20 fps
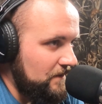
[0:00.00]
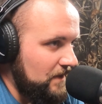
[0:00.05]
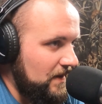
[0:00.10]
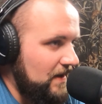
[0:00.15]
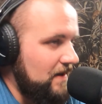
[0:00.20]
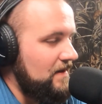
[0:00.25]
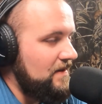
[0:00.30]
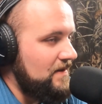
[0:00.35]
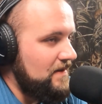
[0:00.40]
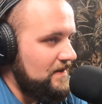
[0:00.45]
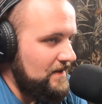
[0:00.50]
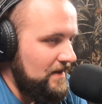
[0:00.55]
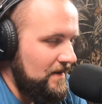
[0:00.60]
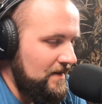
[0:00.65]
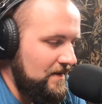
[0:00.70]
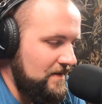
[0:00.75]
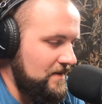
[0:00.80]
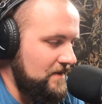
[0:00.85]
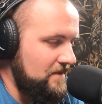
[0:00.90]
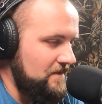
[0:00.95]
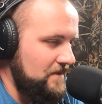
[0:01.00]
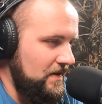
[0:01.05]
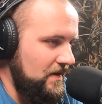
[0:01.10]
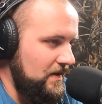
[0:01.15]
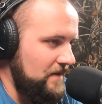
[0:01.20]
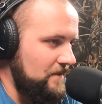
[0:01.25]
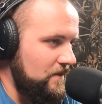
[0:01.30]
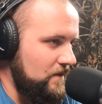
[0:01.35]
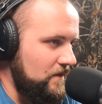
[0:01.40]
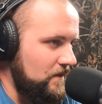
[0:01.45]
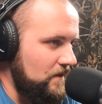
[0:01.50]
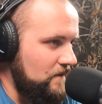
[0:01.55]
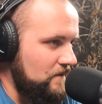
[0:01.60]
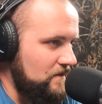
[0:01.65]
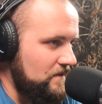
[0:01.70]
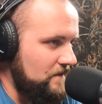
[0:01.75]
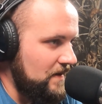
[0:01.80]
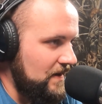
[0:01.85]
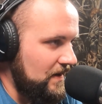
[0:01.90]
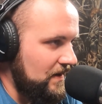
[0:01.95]
But and this is and this is Monday morning
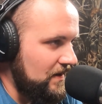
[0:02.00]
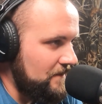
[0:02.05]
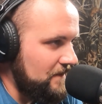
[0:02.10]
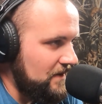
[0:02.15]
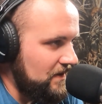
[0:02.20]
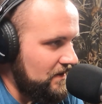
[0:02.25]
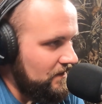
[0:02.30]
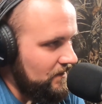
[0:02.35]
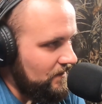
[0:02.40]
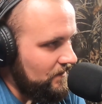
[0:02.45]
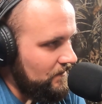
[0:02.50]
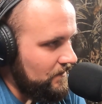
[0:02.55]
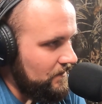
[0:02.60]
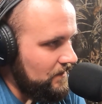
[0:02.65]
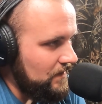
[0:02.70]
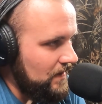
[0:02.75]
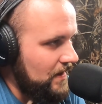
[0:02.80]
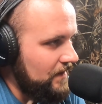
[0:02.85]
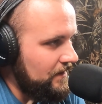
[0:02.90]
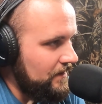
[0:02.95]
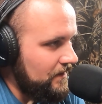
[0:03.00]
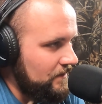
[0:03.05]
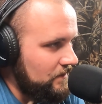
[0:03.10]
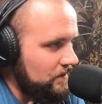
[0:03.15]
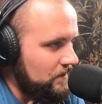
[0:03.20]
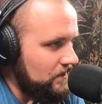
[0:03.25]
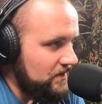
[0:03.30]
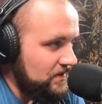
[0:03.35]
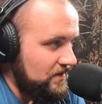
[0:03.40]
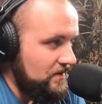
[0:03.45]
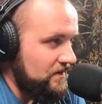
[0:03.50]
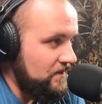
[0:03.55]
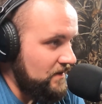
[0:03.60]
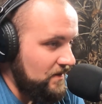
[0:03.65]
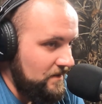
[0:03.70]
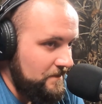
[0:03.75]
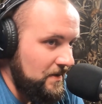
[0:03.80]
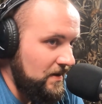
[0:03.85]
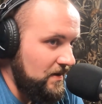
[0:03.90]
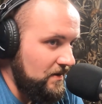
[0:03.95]
quarterback, and I mean you know when we're out there, we're sitting there trying
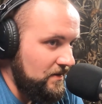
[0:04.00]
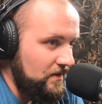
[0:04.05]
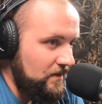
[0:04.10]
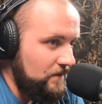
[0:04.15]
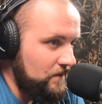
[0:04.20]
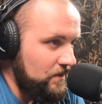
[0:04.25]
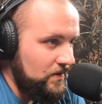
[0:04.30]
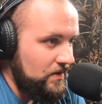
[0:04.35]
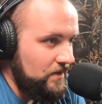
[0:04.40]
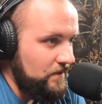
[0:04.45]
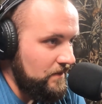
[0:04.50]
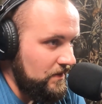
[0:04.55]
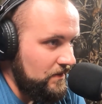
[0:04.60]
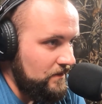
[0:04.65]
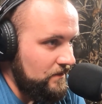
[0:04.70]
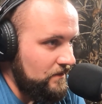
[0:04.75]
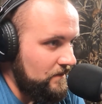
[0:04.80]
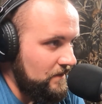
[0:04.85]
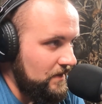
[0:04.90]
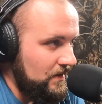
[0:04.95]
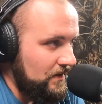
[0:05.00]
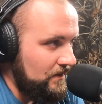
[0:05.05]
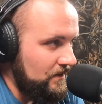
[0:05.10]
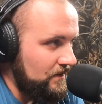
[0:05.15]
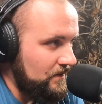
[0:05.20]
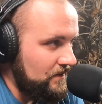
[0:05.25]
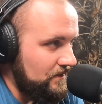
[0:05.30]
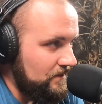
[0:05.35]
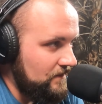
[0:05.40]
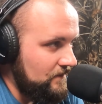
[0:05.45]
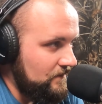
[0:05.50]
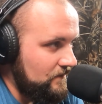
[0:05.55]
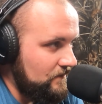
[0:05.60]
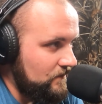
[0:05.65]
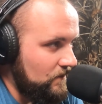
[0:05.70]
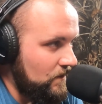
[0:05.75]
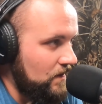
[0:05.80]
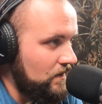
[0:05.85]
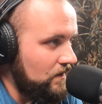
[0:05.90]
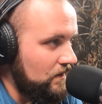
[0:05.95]
to ponder like what can we do to make this
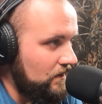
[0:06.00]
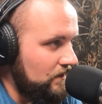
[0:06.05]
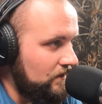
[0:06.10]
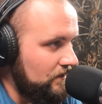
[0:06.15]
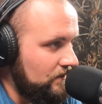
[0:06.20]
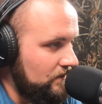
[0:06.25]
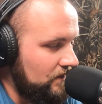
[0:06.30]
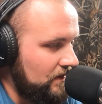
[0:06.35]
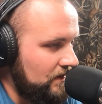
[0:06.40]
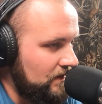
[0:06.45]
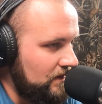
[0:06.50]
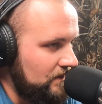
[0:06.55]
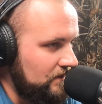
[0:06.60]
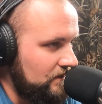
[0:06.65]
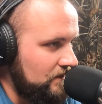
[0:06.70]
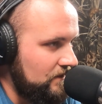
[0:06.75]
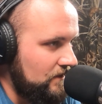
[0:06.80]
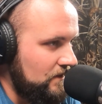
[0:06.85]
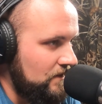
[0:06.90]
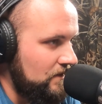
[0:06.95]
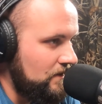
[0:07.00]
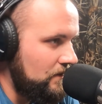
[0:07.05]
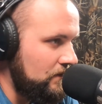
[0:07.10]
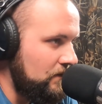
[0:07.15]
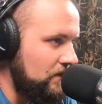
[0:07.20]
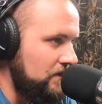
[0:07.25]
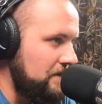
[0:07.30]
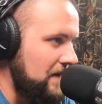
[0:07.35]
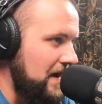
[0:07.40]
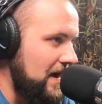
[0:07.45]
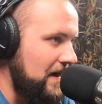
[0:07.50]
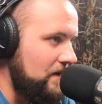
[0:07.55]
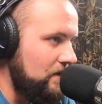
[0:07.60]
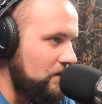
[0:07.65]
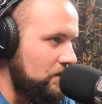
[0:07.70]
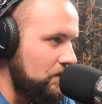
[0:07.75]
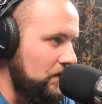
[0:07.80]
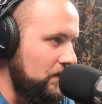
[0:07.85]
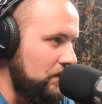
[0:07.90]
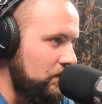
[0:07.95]
yeah. work, and then you, you look back
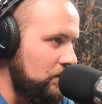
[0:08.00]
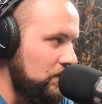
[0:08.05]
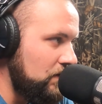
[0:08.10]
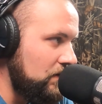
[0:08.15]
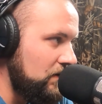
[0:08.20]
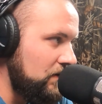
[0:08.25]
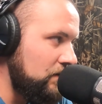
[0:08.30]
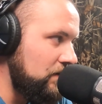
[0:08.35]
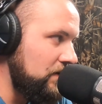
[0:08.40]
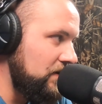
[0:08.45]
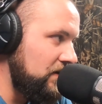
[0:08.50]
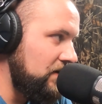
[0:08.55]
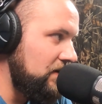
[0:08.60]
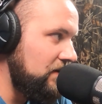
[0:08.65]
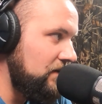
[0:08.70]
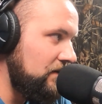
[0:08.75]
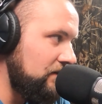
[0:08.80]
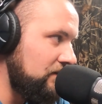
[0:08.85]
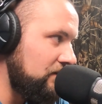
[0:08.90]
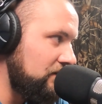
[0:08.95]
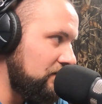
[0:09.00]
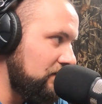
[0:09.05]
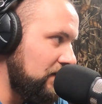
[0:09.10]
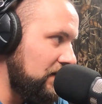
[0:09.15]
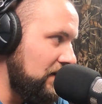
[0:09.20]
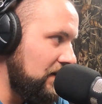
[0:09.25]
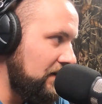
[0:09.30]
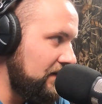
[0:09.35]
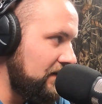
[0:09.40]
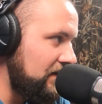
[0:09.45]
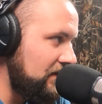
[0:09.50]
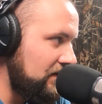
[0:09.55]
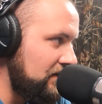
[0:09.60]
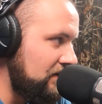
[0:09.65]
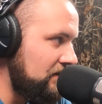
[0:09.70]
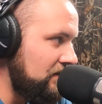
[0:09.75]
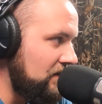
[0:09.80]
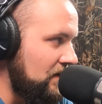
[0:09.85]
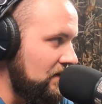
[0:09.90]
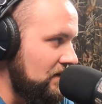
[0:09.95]
on what worked and what didn't, and I think that